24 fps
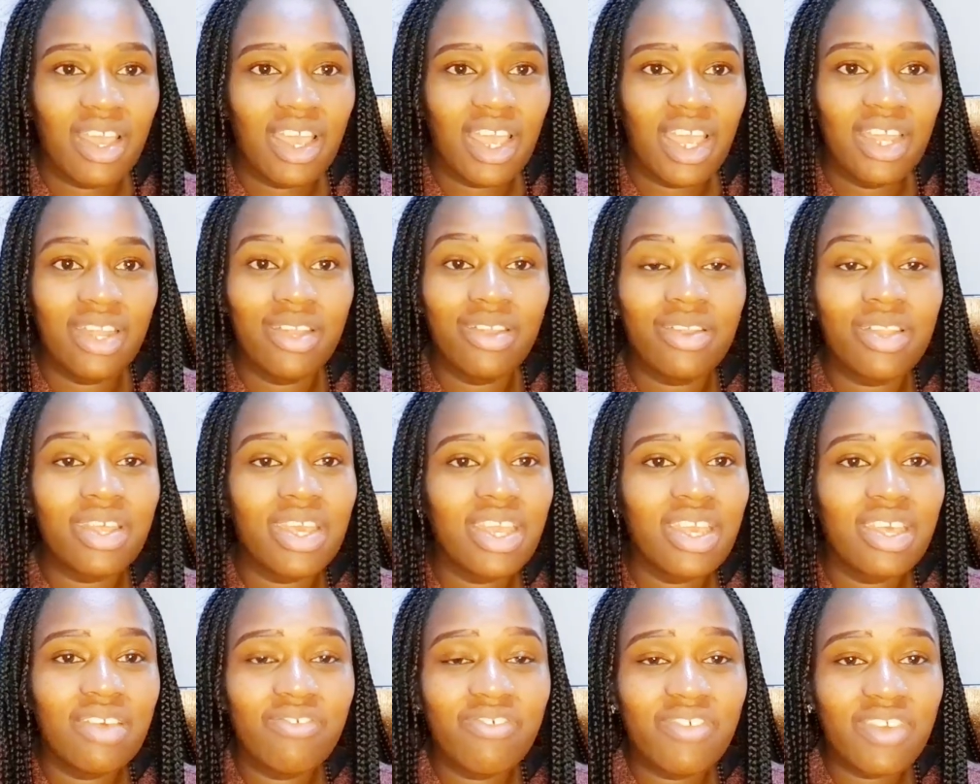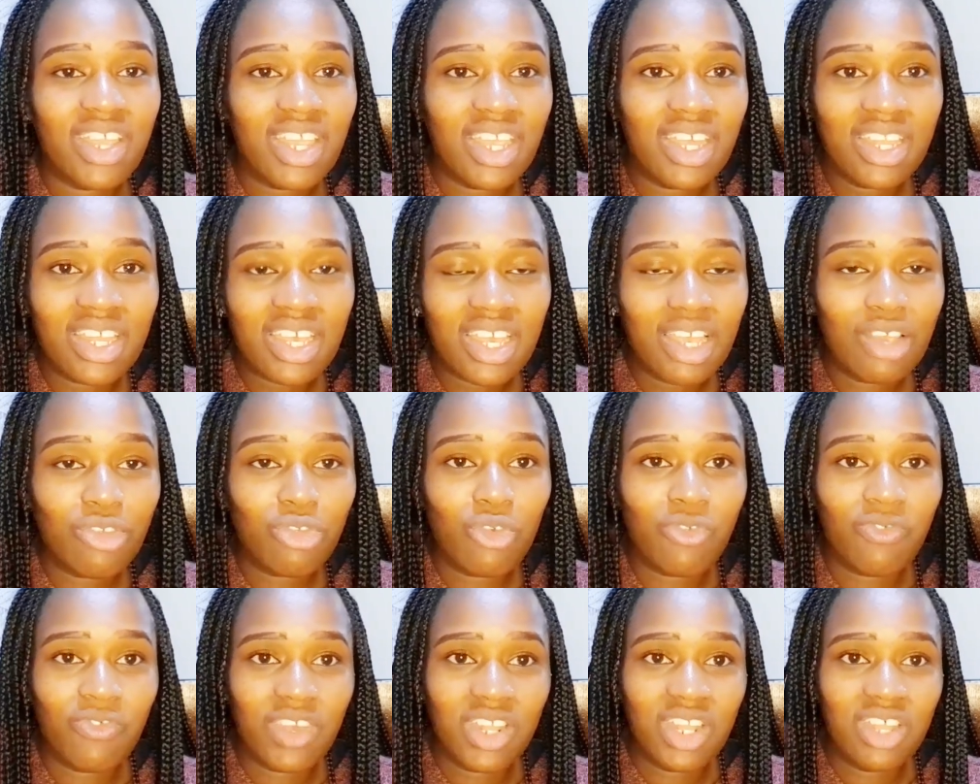And if in case
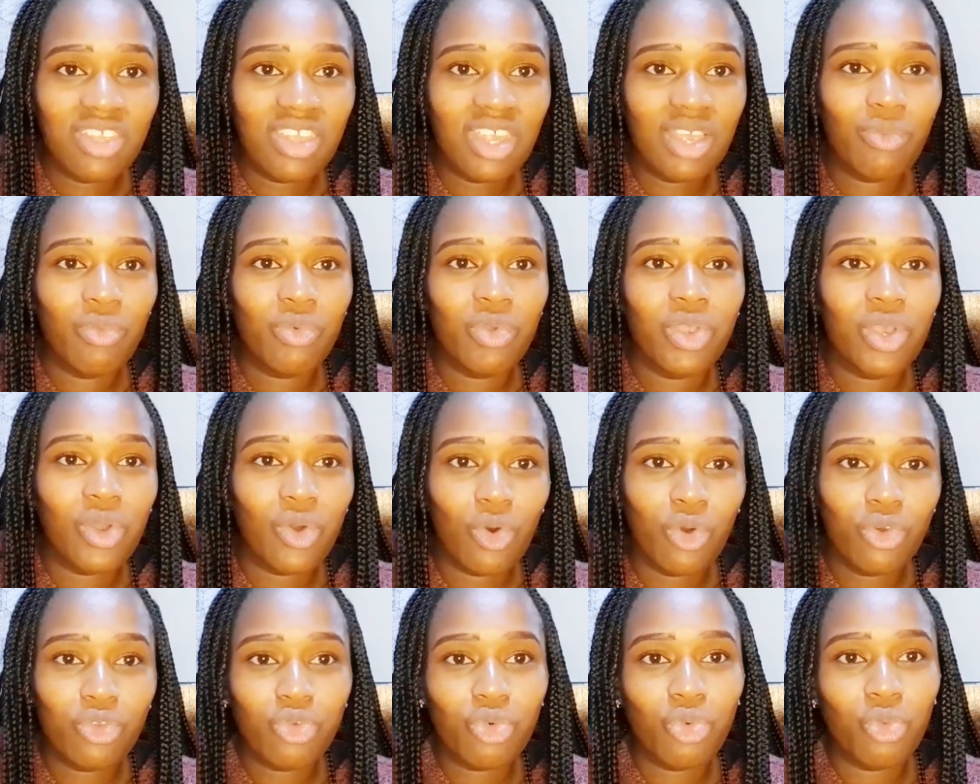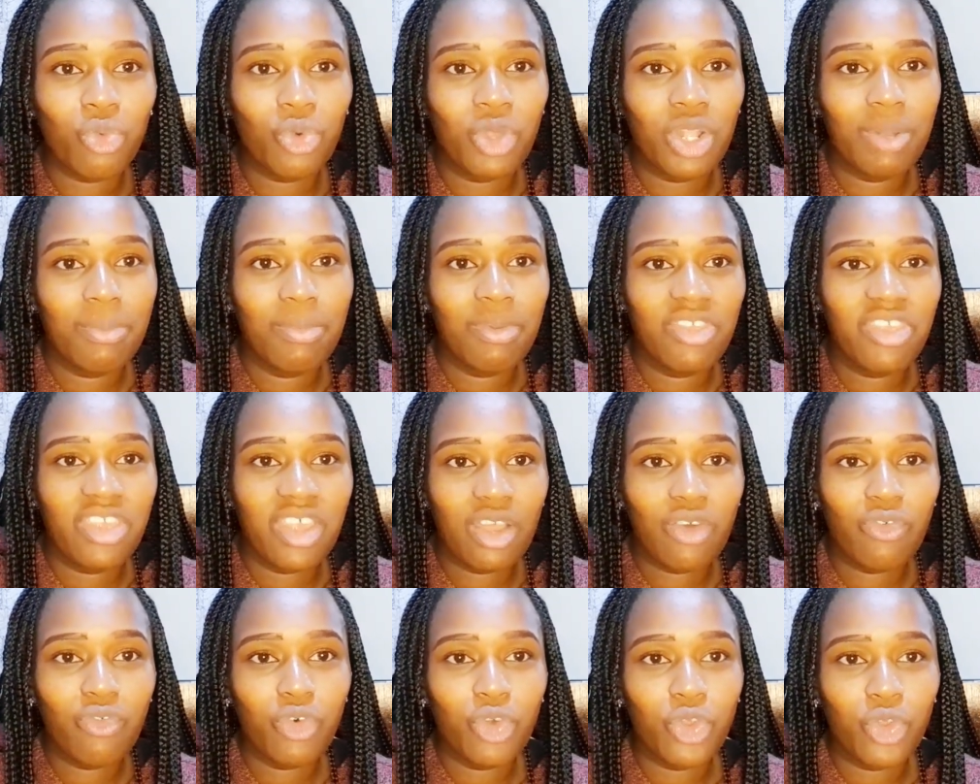of anything, we also will be
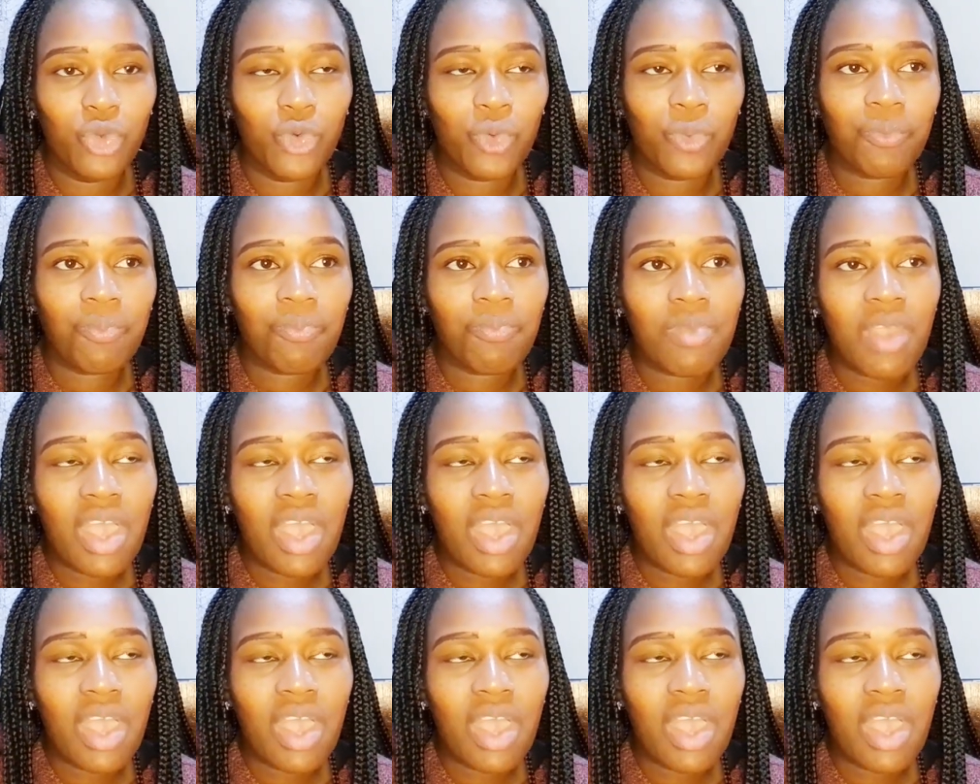there for you.